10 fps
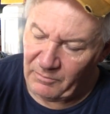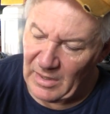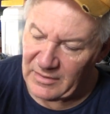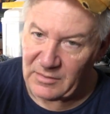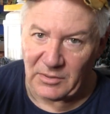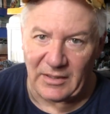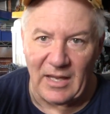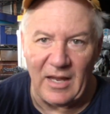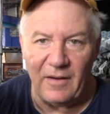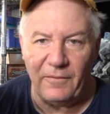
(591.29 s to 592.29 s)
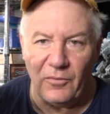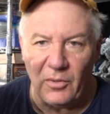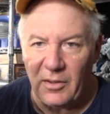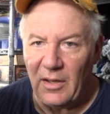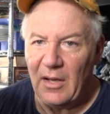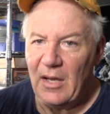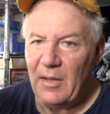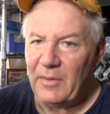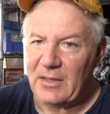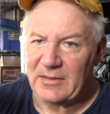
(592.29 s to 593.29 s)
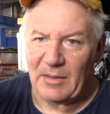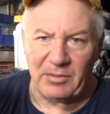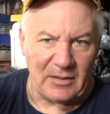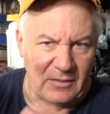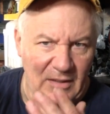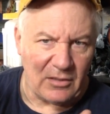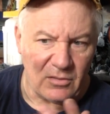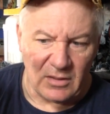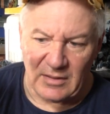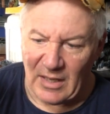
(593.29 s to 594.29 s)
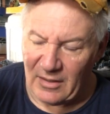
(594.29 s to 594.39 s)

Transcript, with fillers: possibly can for it because I believe that you can.